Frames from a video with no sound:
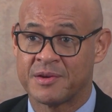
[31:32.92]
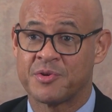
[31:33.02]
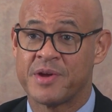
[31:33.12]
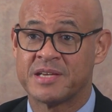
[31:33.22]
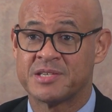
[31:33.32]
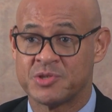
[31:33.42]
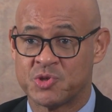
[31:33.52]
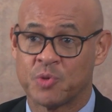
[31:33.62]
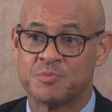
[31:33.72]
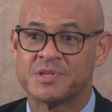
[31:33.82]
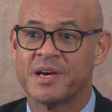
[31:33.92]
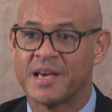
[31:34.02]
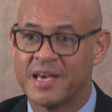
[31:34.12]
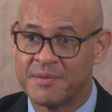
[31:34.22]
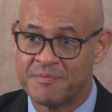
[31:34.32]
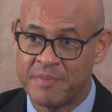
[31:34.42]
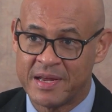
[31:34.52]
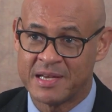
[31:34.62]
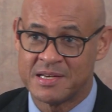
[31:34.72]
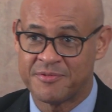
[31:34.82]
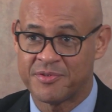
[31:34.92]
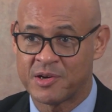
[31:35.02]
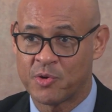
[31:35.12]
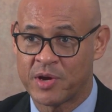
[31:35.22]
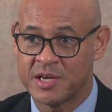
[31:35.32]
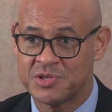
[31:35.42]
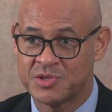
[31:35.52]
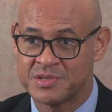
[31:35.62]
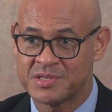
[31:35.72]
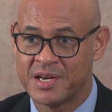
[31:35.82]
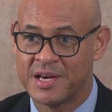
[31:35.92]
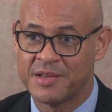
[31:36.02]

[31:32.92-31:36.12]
creating jobs in different locations.